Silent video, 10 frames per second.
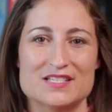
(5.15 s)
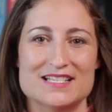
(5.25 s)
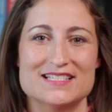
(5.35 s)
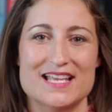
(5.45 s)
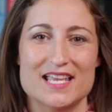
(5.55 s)

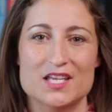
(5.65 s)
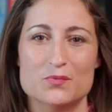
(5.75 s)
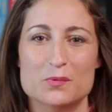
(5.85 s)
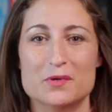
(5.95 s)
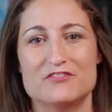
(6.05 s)
Today
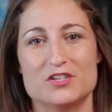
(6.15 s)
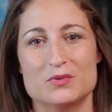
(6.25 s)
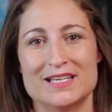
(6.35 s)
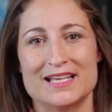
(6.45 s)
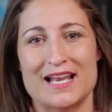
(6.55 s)
we're
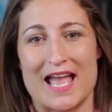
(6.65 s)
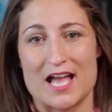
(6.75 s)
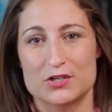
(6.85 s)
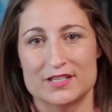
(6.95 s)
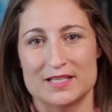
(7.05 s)
reviewing an
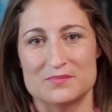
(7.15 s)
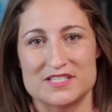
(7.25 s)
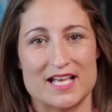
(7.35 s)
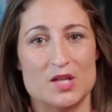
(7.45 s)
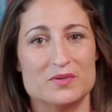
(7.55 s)
acronym
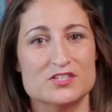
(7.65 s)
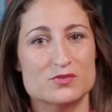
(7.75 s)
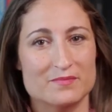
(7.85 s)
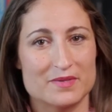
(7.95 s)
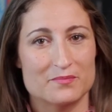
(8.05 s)
to help us
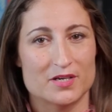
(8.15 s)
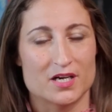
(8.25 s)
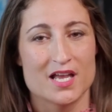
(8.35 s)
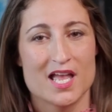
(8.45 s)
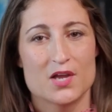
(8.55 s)

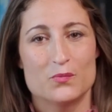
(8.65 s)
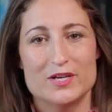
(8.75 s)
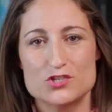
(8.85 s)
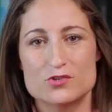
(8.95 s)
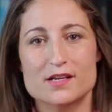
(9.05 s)
remember
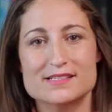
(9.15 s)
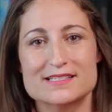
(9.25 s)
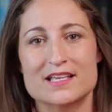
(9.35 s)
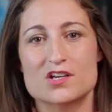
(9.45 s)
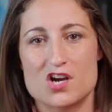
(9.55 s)
which drugs
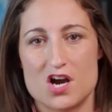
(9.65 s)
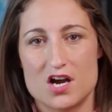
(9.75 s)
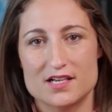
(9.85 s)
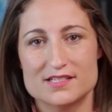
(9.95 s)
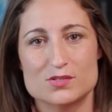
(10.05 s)
can
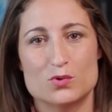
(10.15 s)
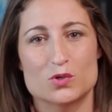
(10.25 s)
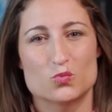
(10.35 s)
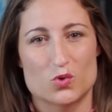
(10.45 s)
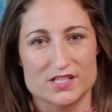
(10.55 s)
cause
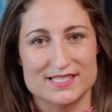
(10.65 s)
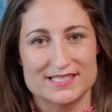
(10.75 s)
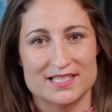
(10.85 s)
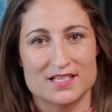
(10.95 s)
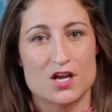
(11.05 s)
or
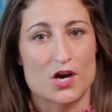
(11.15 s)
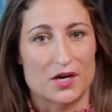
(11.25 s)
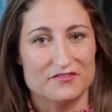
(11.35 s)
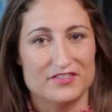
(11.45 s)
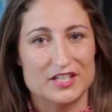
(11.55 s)
worsen
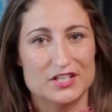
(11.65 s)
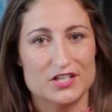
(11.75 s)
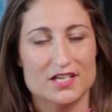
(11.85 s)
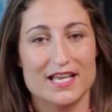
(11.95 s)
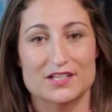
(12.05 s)
heart
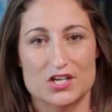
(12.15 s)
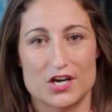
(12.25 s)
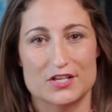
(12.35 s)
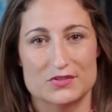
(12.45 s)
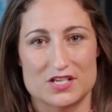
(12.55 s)
failure and
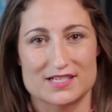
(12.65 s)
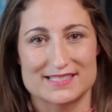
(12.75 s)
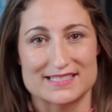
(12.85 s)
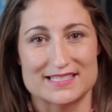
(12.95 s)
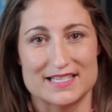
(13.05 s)

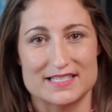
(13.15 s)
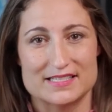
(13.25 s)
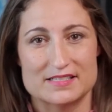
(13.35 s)
cardiotoxicities.